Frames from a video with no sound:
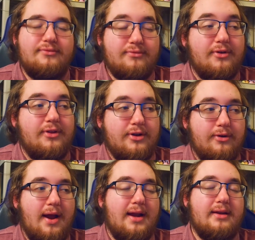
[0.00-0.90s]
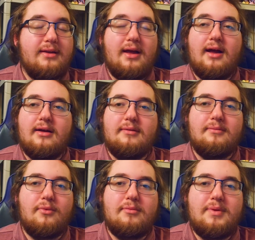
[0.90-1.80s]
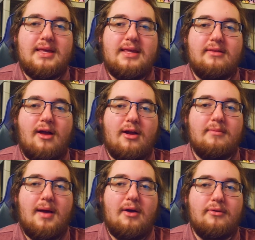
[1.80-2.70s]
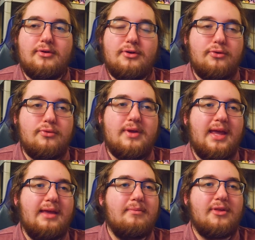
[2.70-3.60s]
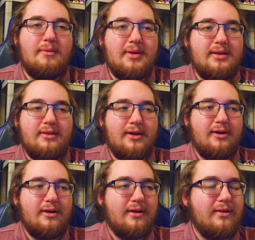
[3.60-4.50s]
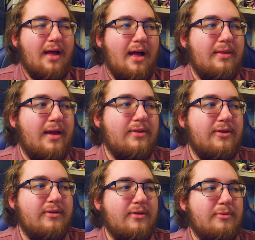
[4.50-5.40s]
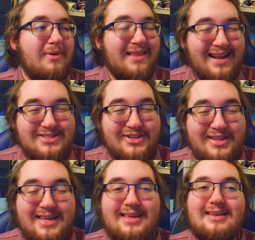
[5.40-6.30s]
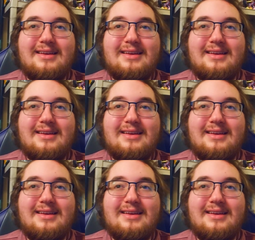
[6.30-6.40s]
for the direct, would be talking about new games coming to their online service potentially.